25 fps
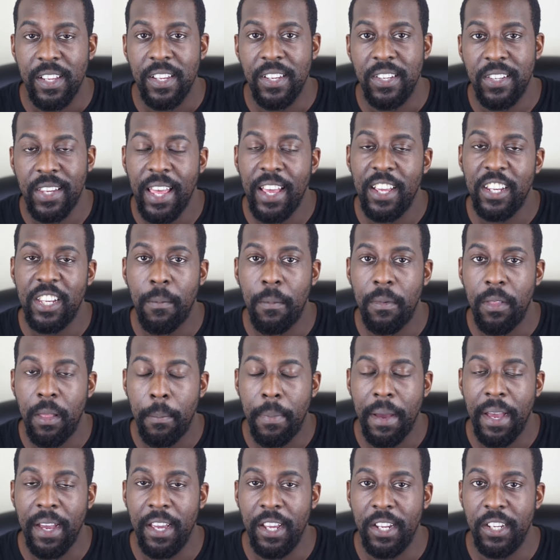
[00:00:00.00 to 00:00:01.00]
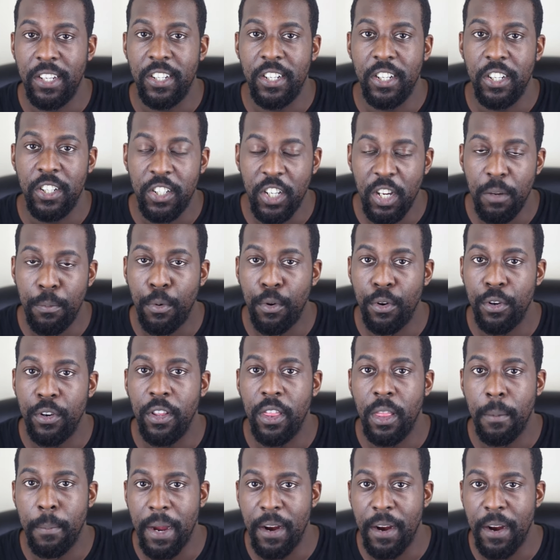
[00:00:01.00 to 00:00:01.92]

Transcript: saying some of the baggage she brought to the